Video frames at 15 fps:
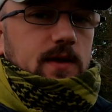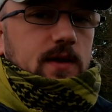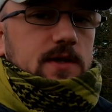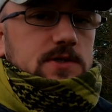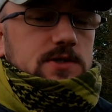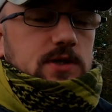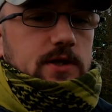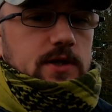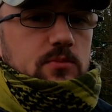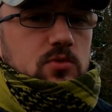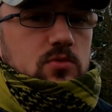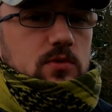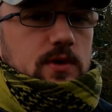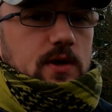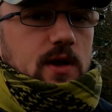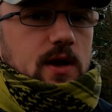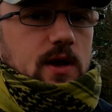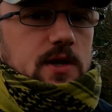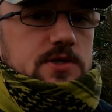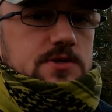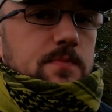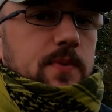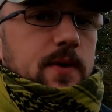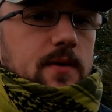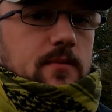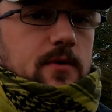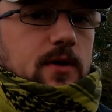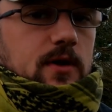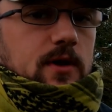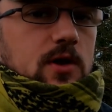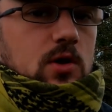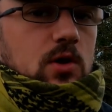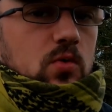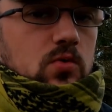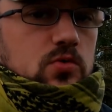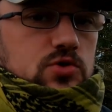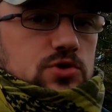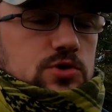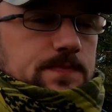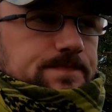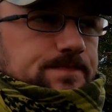is labelled as permanently closed,